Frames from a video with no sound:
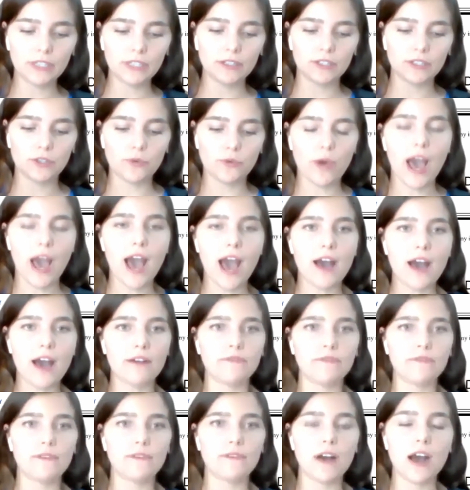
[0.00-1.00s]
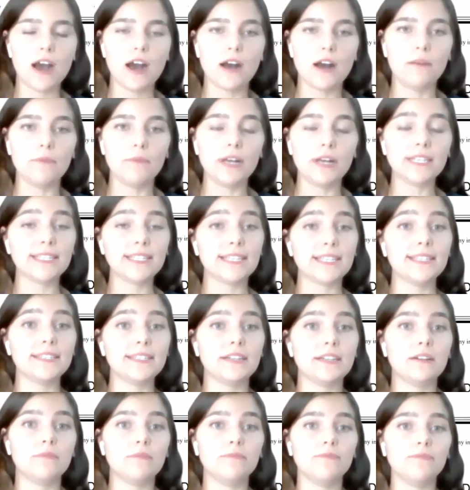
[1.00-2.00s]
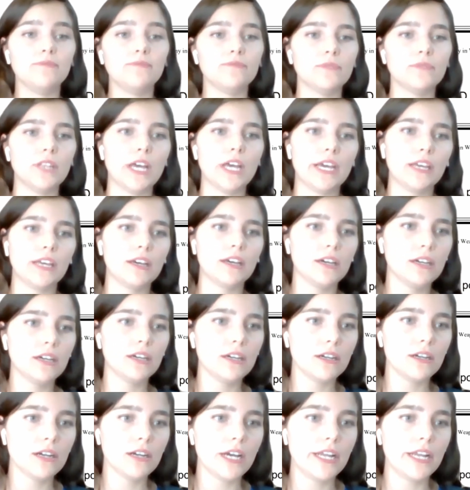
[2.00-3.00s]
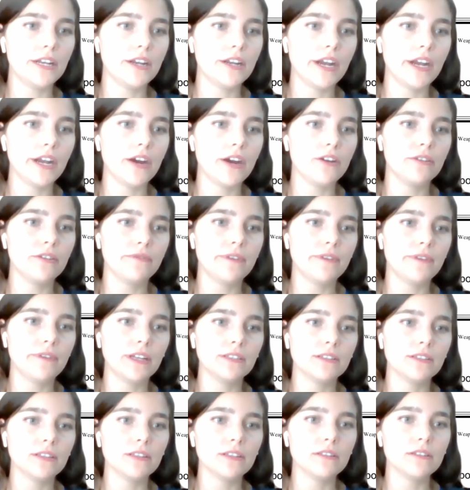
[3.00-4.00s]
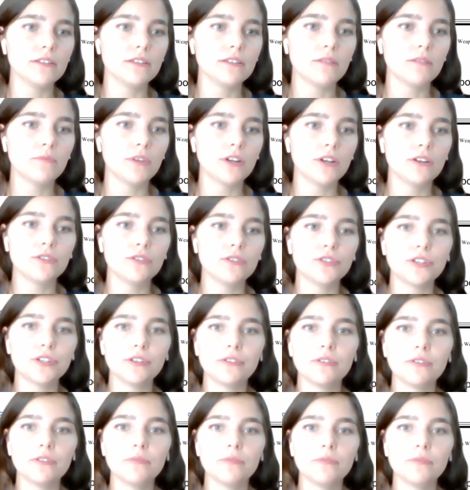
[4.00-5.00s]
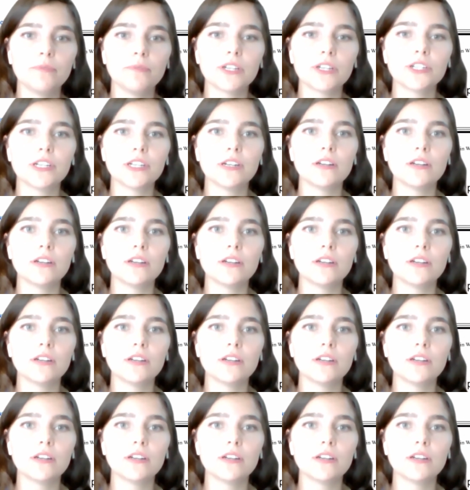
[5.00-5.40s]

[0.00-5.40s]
you have a system like an air defense system. Here, I'll show you a picture.